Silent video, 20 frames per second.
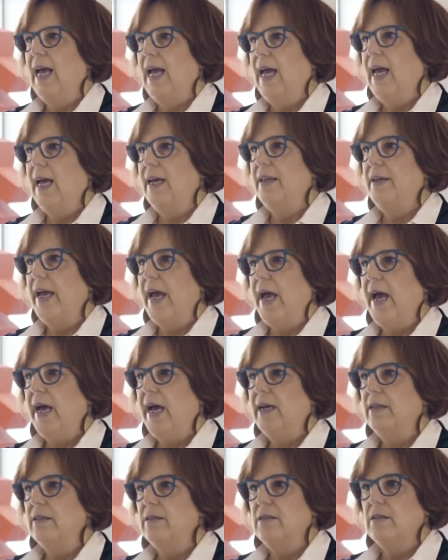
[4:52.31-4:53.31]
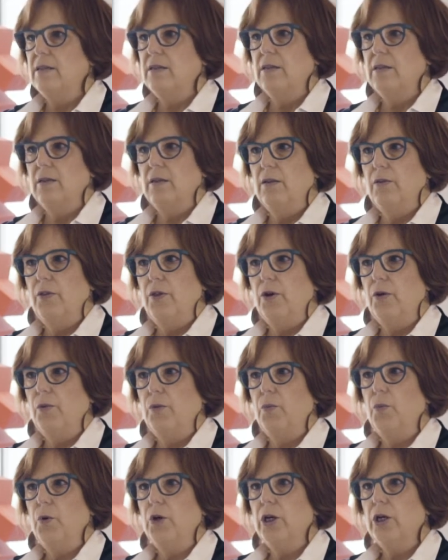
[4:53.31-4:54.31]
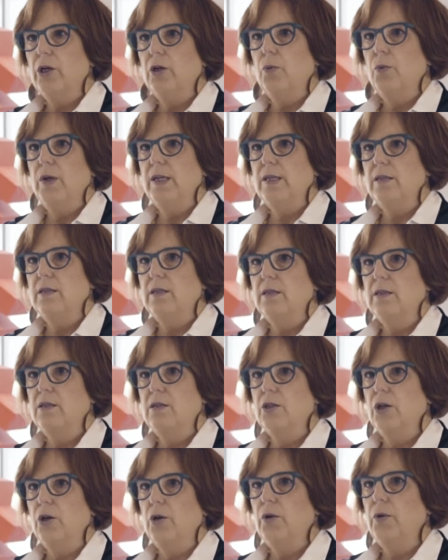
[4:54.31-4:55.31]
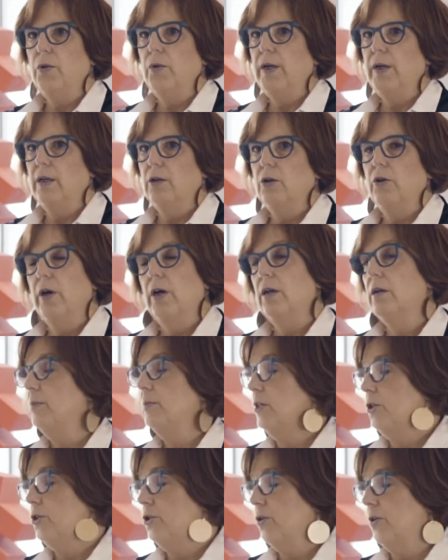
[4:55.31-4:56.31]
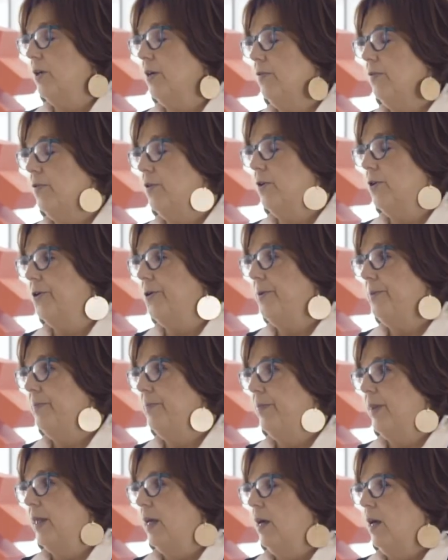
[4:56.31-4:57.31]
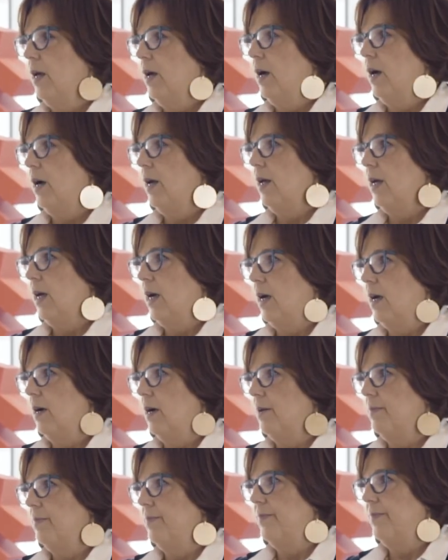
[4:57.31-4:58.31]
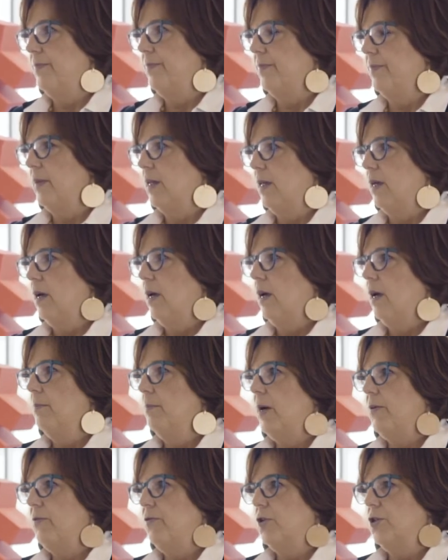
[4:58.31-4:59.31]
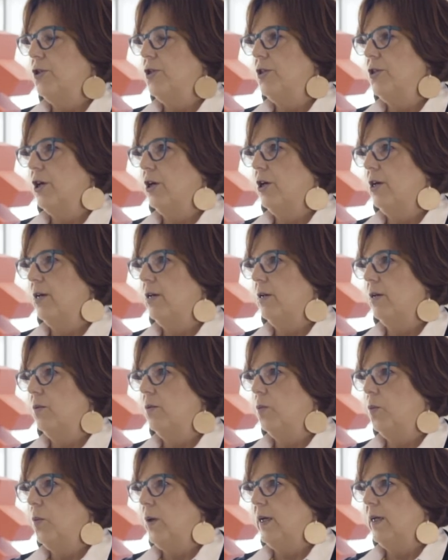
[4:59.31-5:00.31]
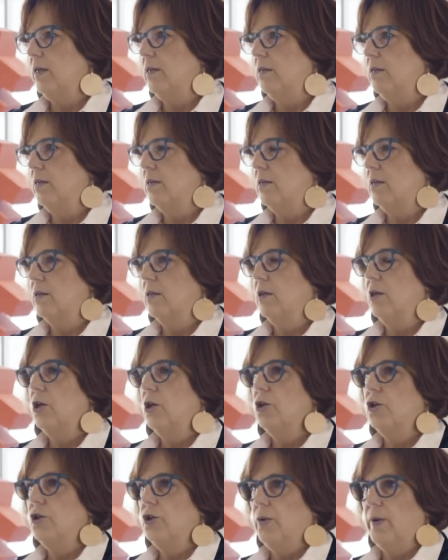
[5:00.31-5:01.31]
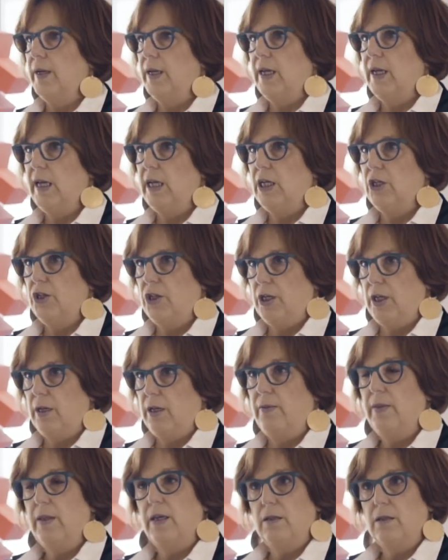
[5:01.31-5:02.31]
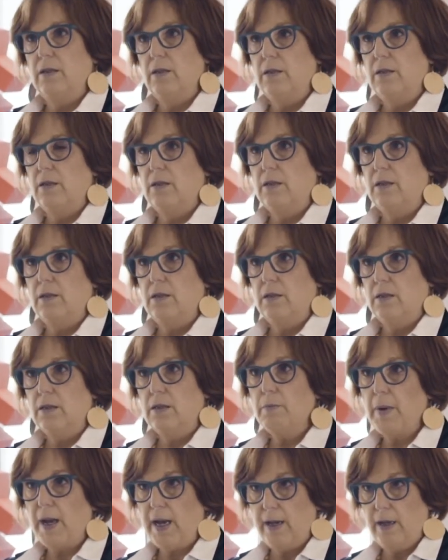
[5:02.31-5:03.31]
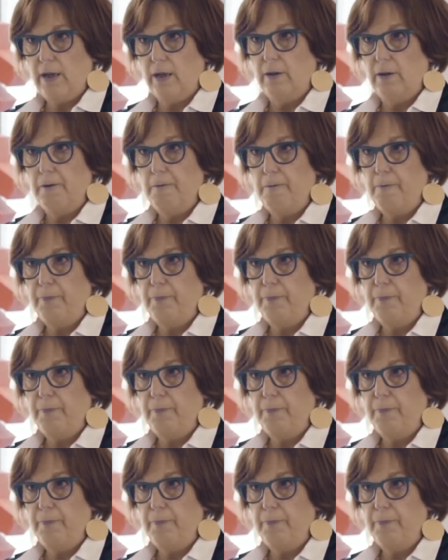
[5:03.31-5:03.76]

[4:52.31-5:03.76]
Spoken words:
And as the work was so incredibly joyful, my first thought was to engage in this smile.